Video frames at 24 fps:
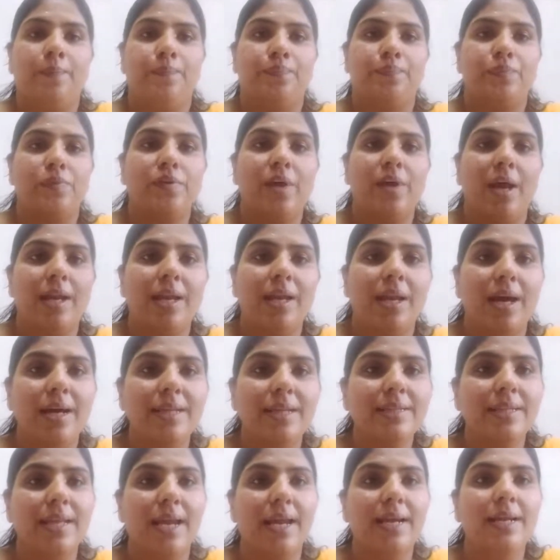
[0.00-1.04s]
We have
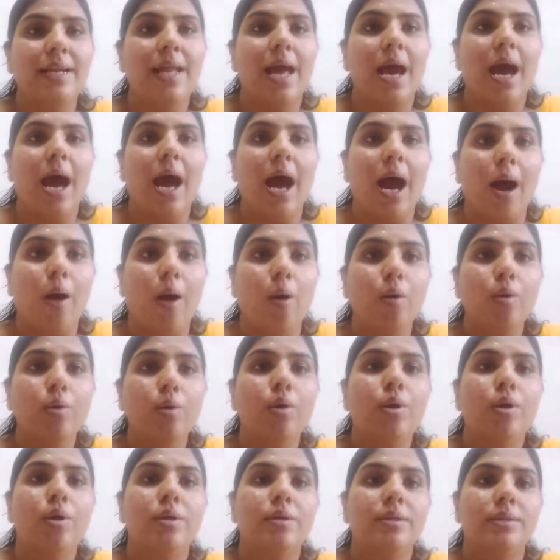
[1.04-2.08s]
learned that how
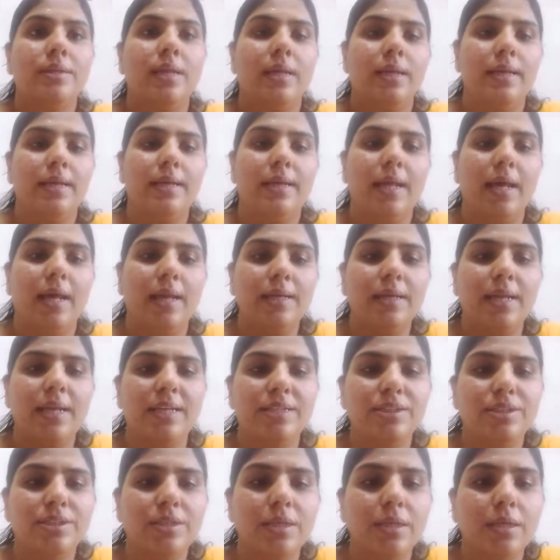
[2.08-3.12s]
the Indian
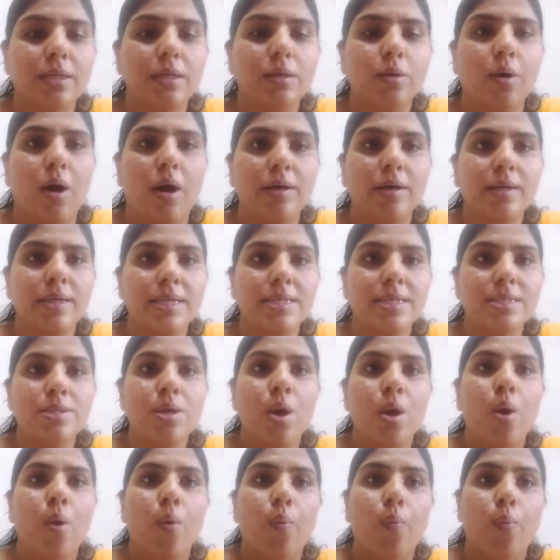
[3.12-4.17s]
National Congress
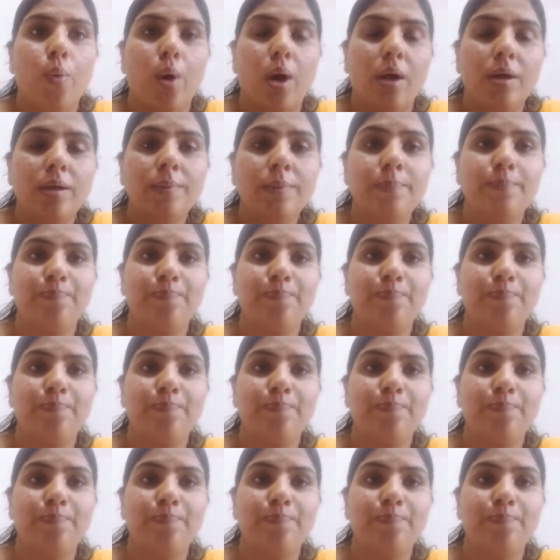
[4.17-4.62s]
were